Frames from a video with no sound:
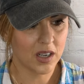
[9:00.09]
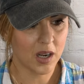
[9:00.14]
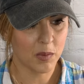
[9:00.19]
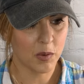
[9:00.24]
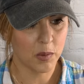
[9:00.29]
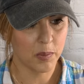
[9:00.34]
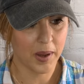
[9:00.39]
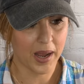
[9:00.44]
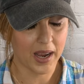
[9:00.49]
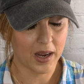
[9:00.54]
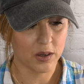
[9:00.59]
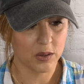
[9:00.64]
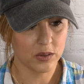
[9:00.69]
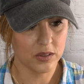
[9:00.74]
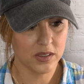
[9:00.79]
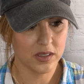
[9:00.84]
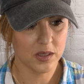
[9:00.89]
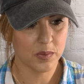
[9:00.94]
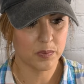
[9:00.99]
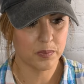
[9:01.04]
couple
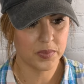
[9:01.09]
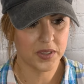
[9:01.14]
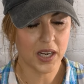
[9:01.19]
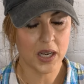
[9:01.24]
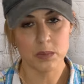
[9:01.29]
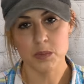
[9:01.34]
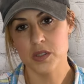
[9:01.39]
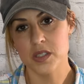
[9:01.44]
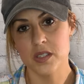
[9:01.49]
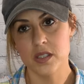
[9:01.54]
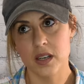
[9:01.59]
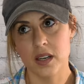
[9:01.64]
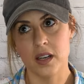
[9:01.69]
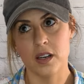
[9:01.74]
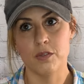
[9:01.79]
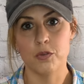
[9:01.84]
pounds times